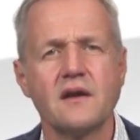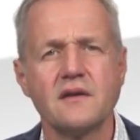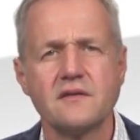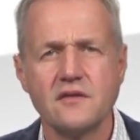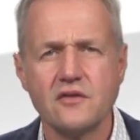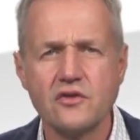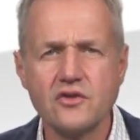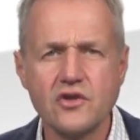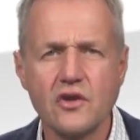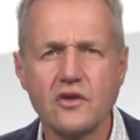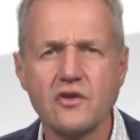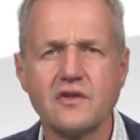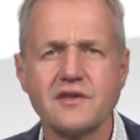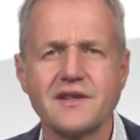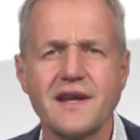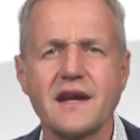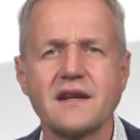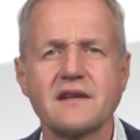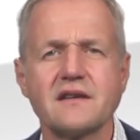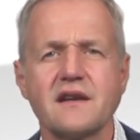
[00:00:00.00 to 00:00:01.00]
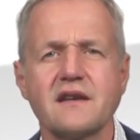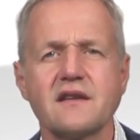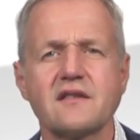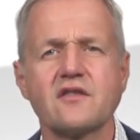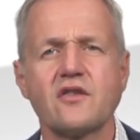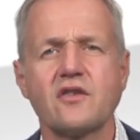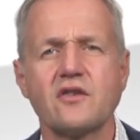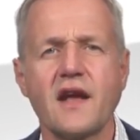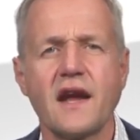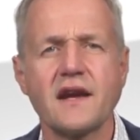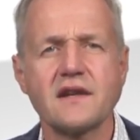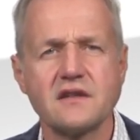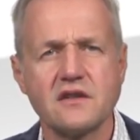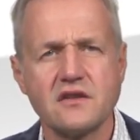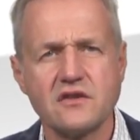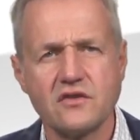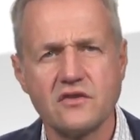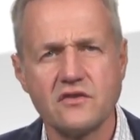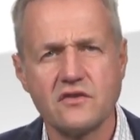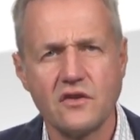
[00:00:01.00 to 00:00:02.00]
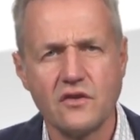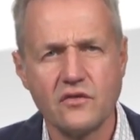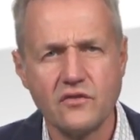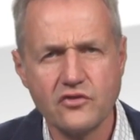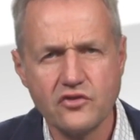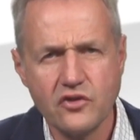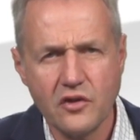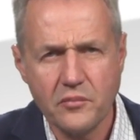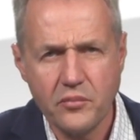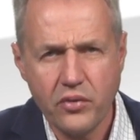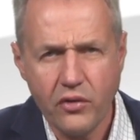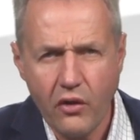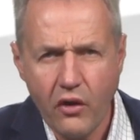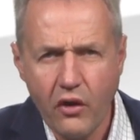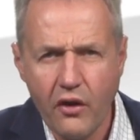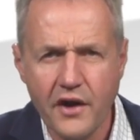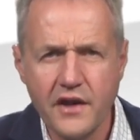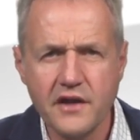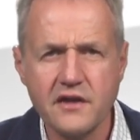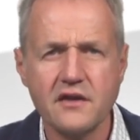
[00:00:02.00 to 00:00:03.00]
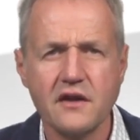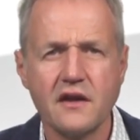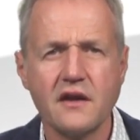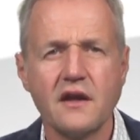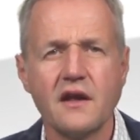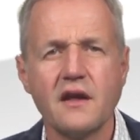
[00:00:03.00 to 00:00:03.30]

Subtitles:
The neutral conductor is connected to the neutral point